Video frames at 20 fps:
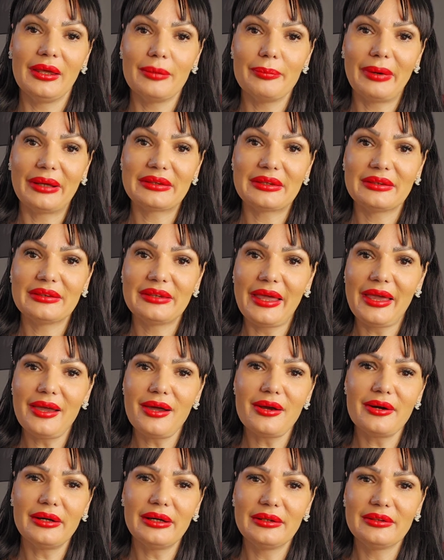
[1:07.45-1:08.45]
but they
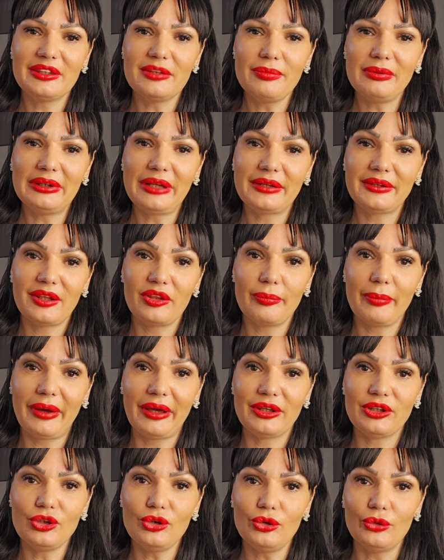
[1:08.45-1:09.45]
are intimidated
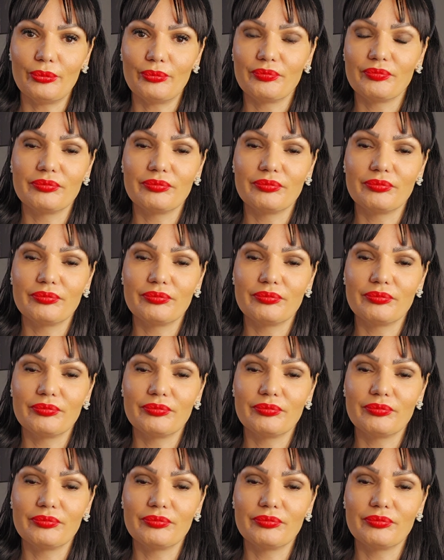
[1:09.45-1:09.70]
by you.